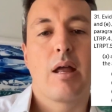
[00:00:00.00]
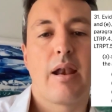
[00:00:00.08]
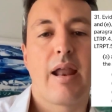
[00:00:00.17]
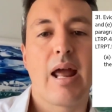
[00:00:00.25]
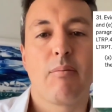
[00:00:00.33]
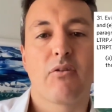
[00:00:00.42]

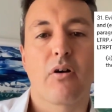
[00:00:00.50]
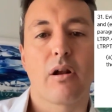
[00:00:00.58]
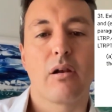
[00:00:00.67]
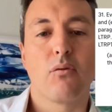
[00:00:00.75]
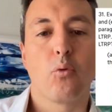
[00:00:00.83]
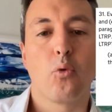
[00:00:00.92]
name,
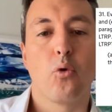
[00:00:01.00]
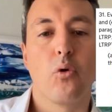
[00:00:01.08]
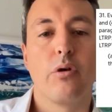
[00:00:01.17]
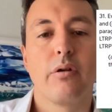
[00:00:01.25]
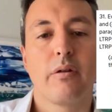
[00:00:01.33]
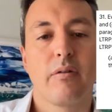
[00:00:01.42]
title of
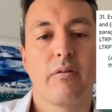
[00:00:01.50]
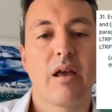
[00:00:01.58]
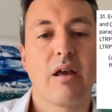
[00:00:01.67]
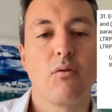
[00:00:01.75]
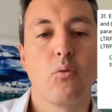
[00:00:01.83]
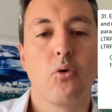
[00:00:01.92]
award,
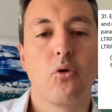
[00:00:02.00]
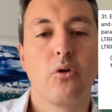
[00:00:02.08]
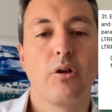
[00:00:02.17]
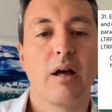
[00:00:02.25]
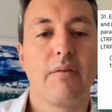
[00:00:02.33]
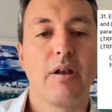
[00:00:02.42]
date of
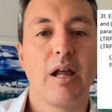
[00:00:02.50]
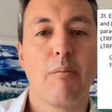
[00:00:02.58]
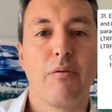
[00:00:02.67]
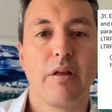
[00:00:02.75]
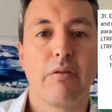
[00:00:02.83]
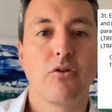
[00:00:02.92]
award, and the name
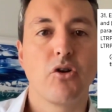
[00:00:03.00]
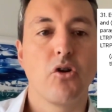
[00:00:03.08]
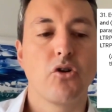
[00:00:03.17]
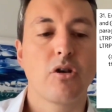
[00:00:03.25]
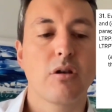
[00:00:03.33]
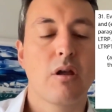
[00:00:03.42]
of the
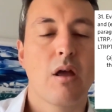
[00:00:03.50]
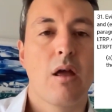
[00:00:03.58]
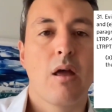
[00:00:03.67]
institution.